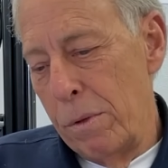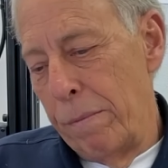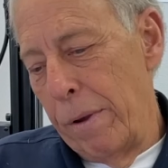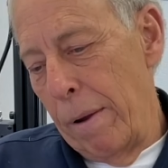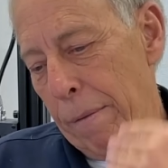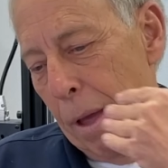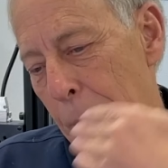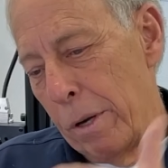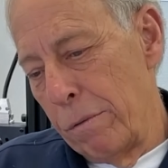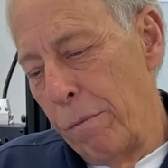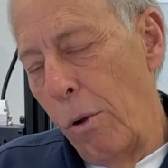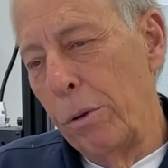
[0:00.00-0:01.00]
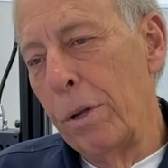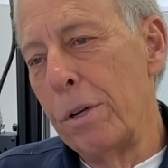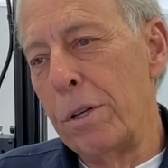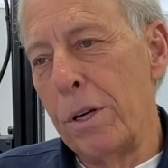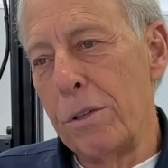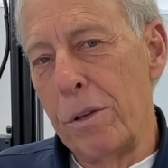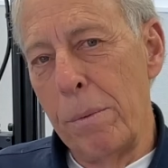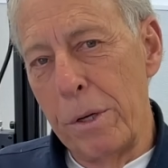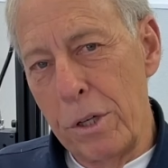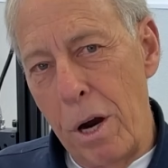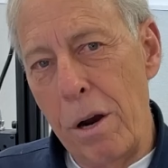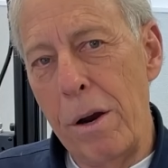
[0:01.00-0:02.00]
if you have that much voltage, here's how much
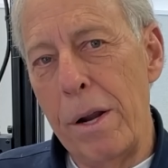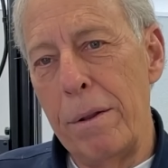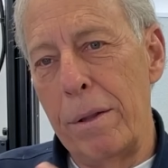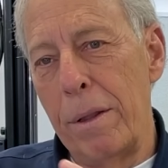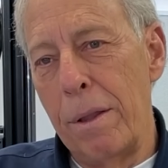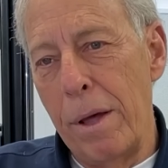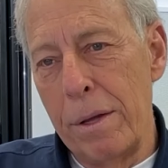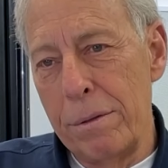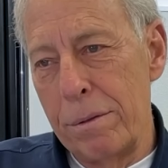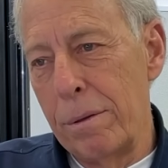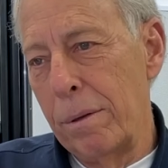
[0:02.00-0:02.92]
current, thus